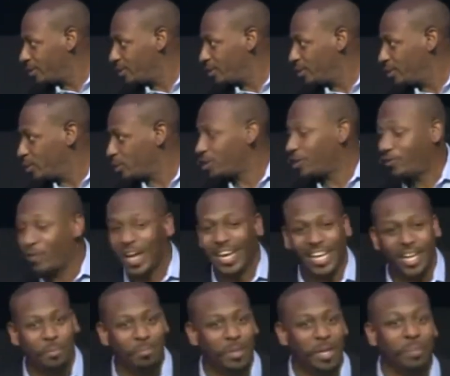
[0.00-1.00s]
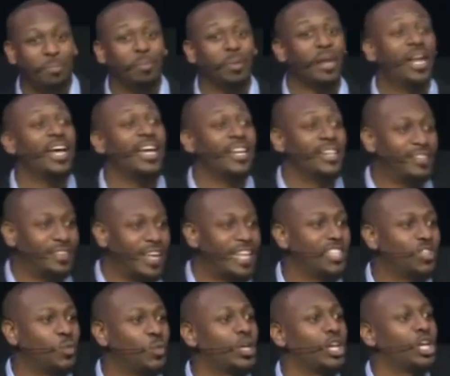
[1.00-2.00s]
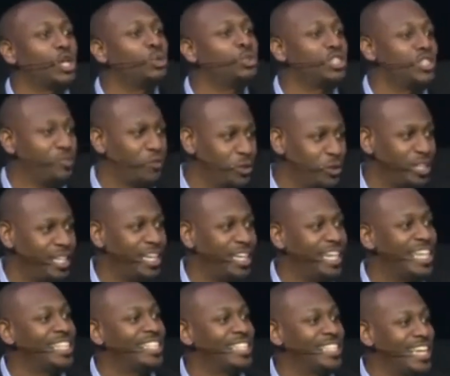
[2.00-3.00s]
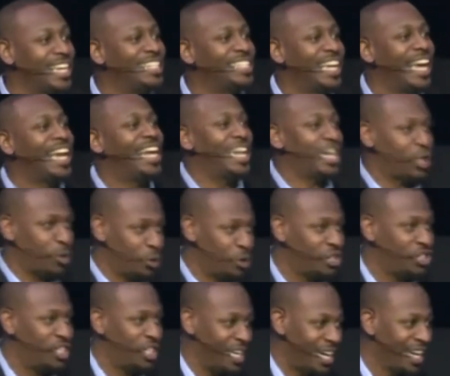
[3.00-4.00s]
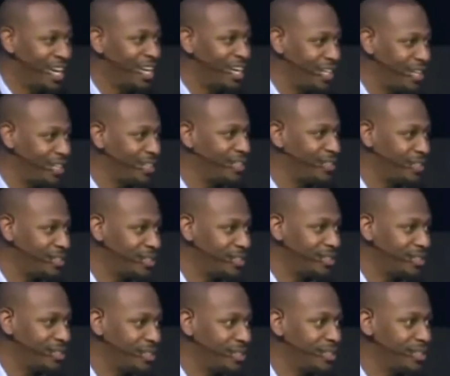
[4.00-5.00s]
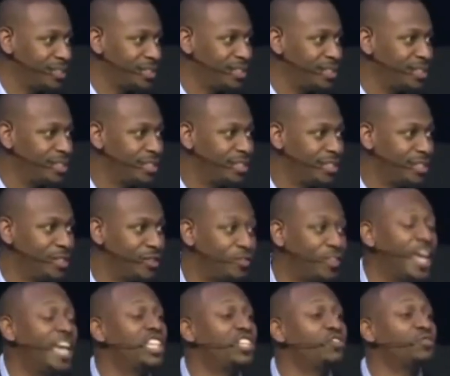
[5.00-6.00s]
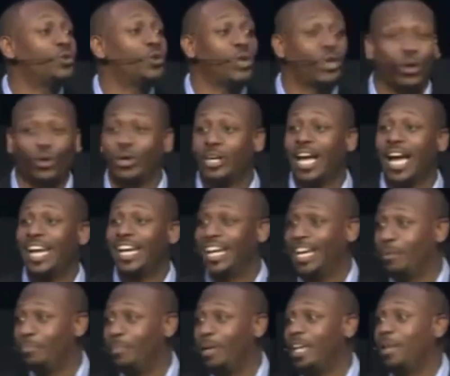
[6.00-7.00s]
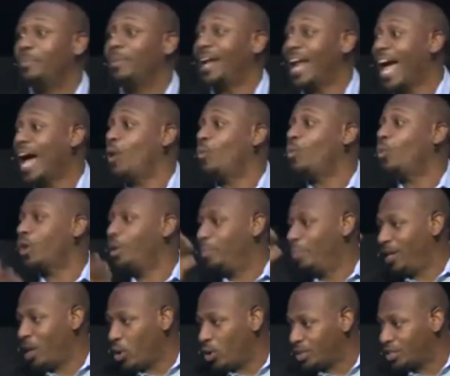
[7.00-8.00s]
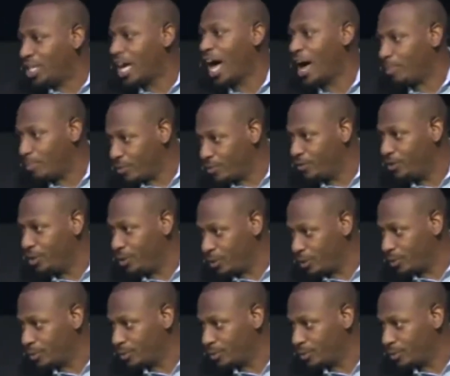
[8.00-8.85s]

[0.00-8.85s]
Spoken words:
Which, if I can be blunt, that's what Lucifer did. It's satanic Christianity. Thanks for creating me, but I want to be on top of you.